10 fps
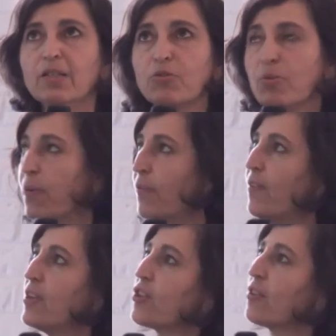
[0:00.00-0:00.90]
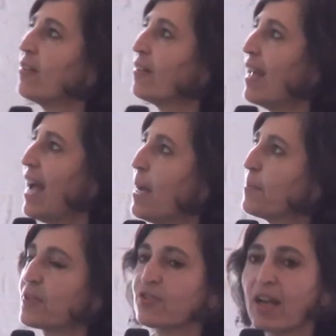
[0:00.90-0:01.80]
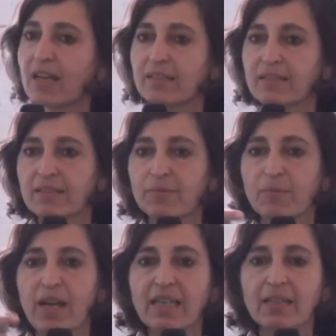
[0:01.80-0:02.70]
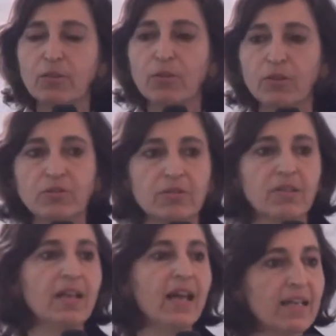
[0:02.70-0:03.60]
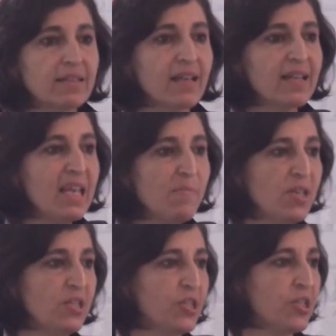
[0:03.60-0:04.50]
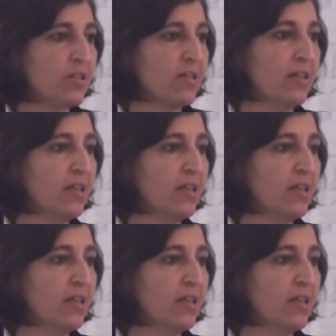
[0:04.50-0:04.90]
superficial, abstract, the way it looks as an image.